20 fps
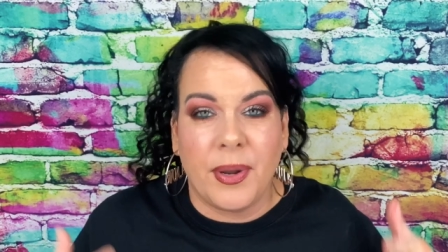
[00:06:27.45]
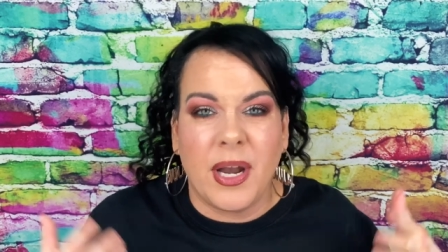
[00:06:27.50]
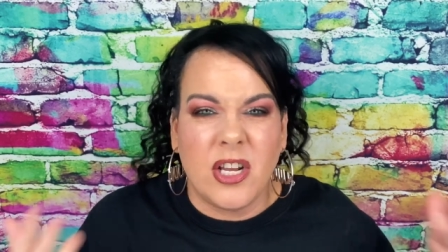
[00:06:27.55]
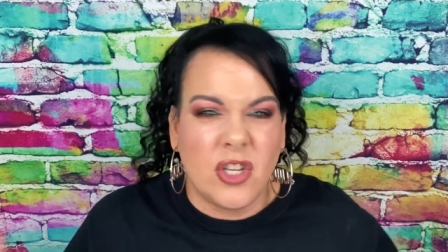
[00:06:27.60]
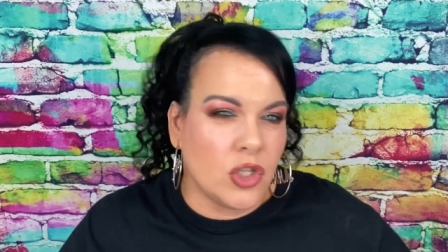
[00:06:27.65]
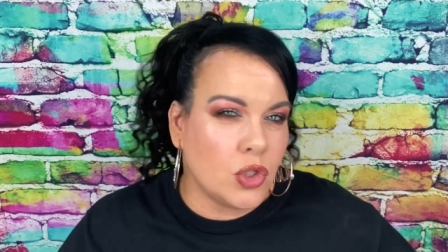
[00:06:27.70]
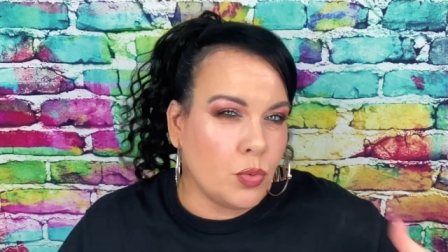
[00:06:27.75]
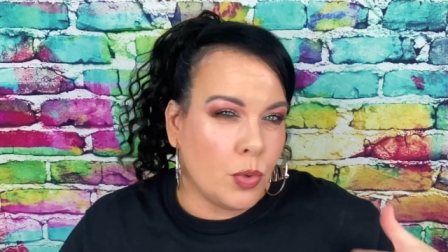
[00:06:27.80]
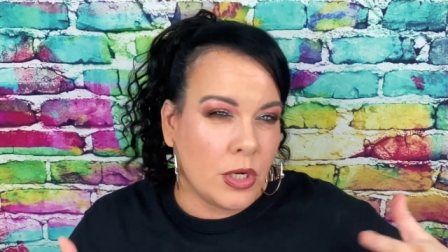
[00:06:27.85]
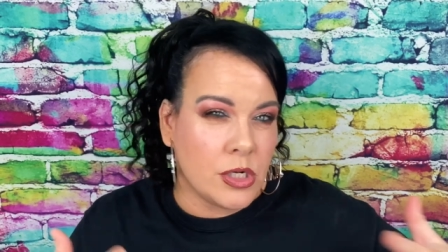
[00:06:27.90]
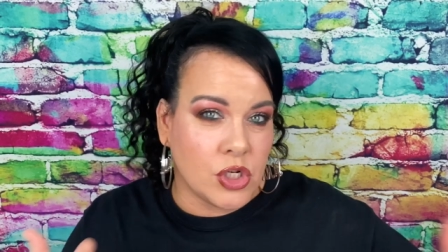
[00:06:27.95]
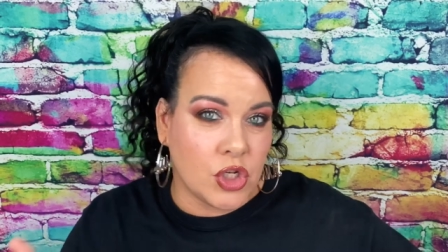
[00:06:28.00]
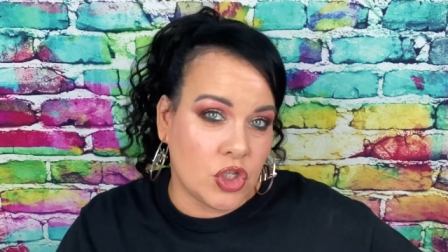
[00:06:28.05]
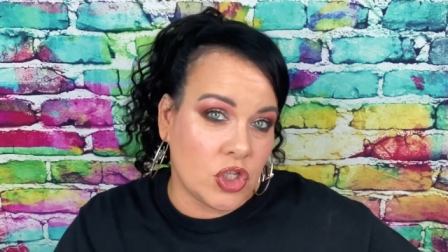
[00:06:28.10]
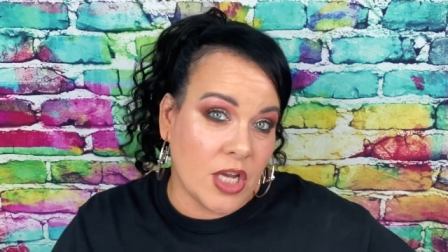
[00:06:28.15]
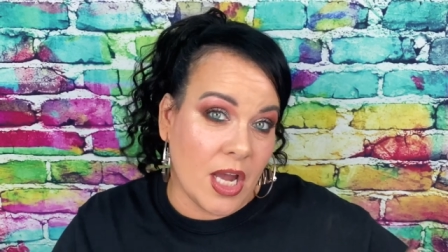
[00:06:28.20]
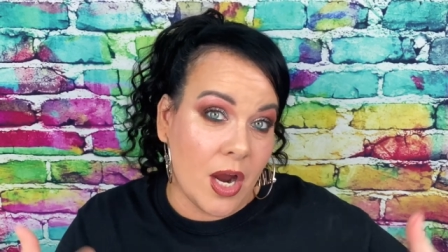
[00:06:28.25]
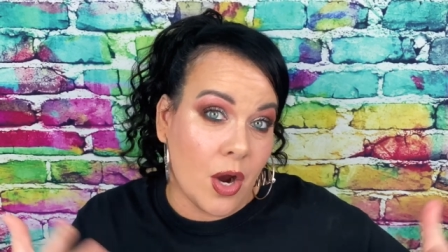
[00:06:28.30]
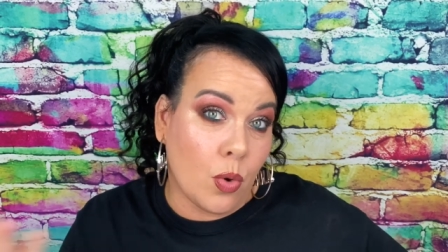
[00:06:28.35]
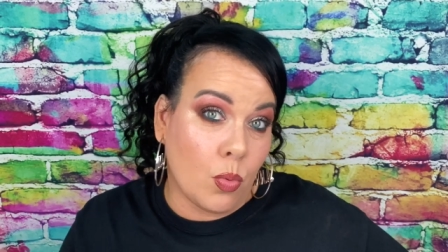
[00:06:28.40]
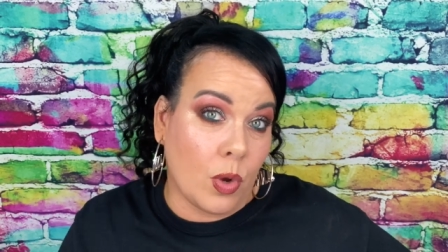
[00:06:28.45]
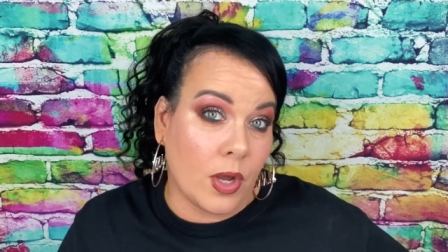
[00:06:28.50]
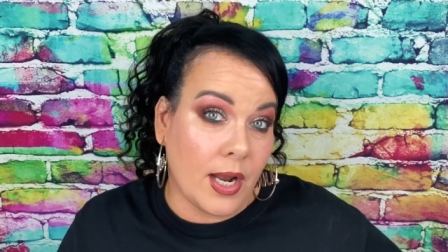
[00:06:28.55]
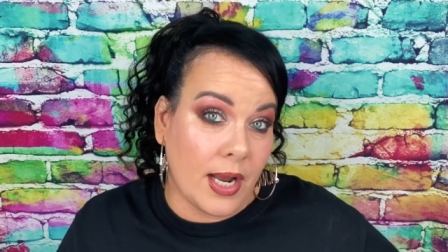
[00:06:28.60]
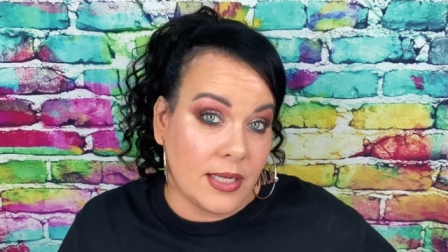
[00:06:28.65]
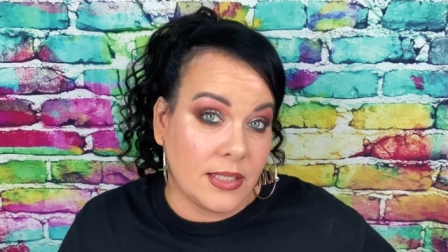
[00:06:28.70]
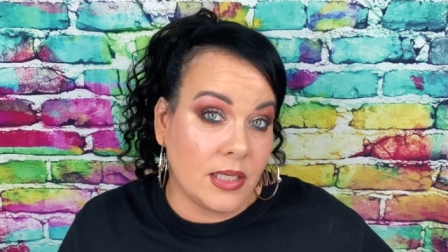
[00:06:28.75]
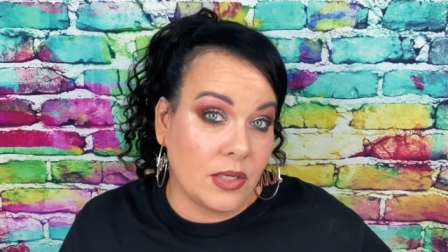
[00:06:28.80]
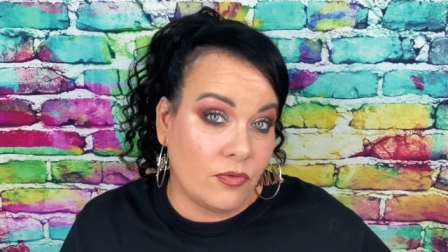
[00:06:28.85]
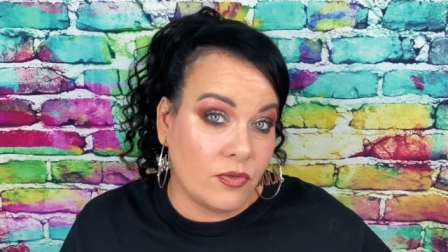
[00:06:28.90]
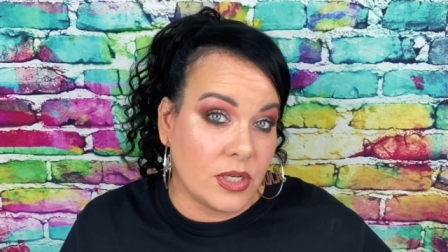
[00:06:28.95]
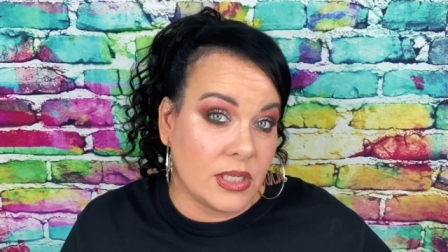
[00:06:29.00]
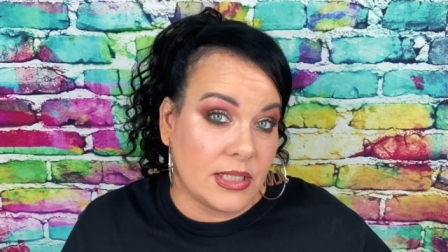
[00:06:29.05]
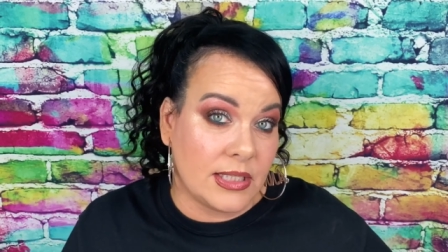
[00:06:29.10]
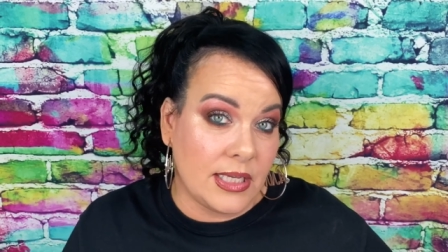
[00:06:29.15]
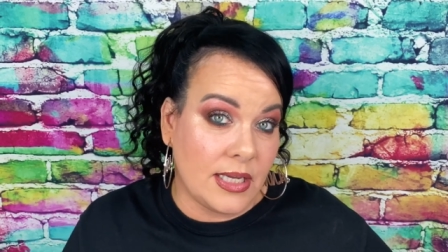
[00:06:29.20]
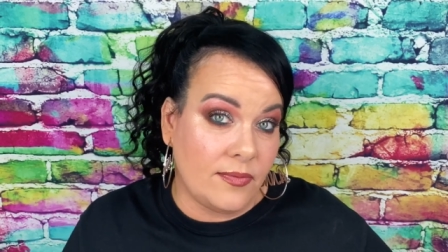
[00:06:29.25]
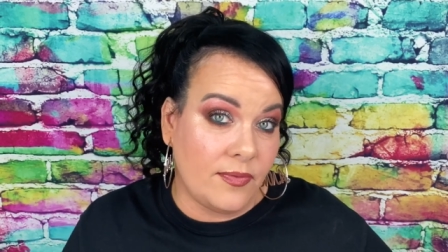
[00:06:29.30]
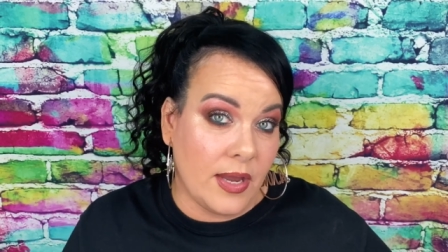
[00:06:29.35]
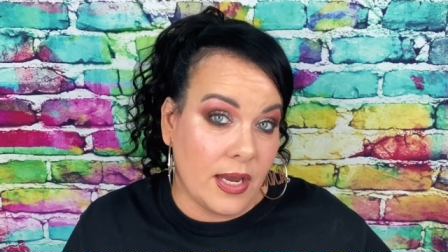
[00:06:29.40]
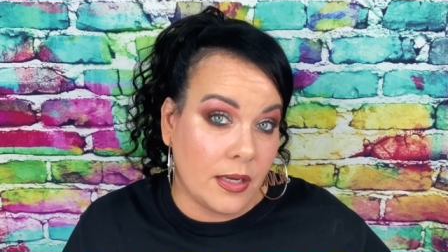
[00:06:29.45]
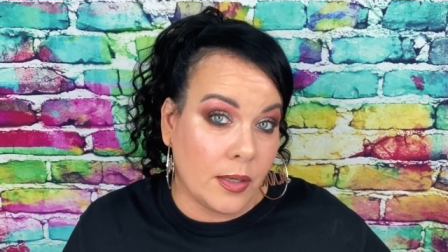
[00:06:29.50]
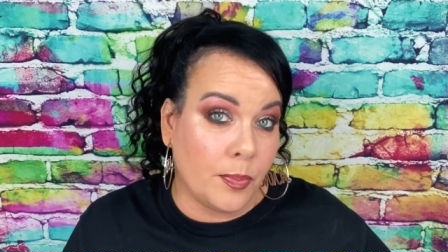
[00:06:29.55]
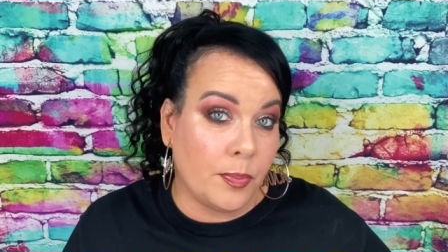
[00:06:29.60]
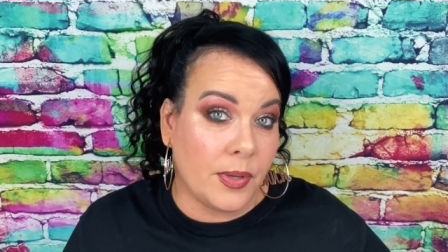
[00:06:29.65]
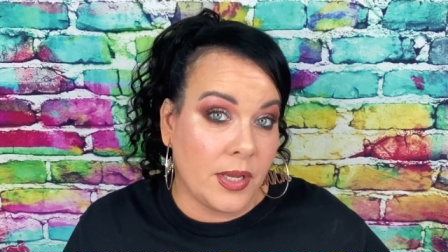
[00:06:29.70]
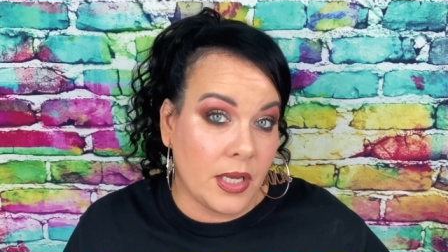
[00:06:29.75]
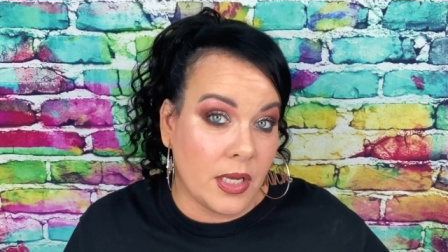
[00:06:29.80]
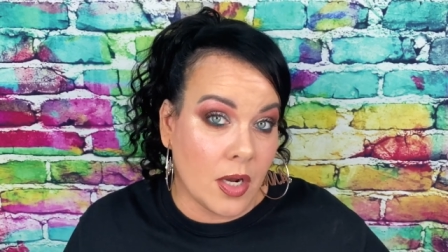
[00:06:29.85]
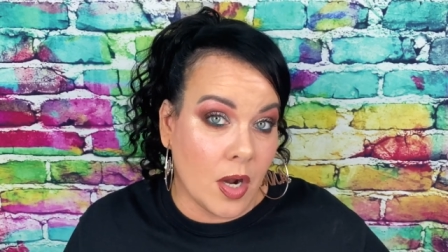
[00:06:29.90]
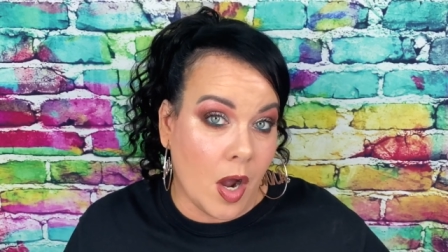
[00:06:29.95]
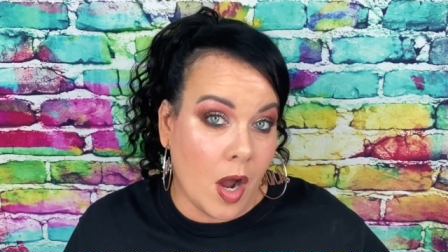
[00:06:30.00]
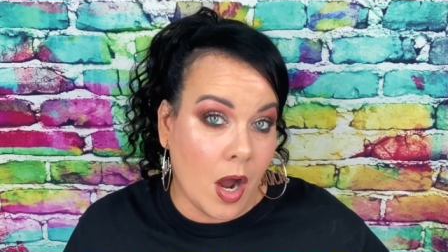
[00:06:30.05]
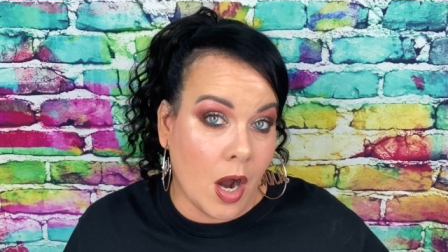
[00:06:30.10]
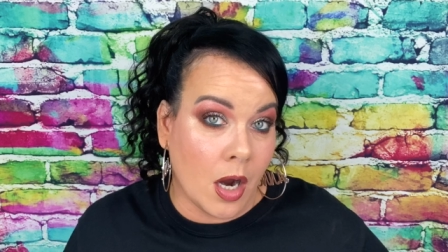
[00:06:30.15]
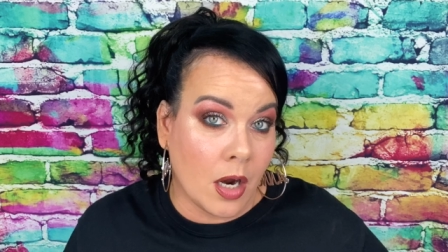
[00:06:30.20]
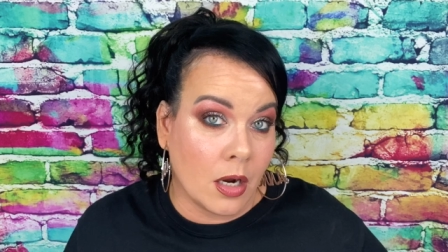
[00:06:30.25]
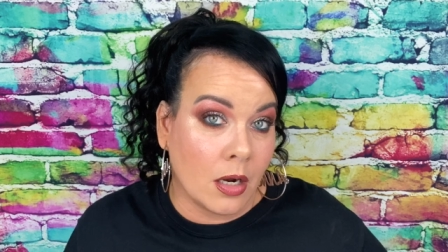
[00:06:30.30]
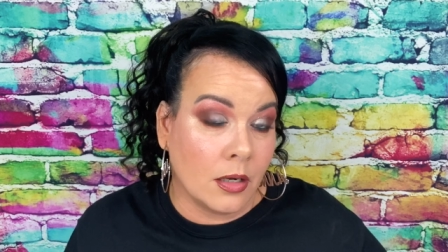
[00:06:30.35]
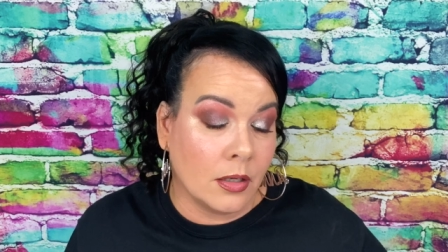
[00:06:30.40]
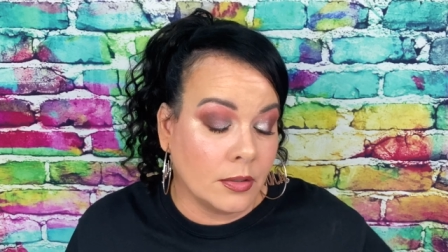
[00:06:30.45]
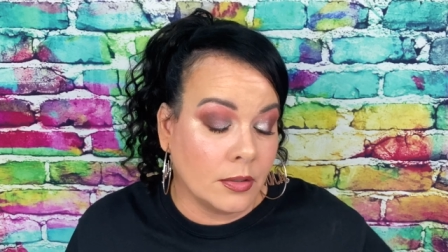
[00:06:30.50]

But I just wanted to share what I did receive in PR.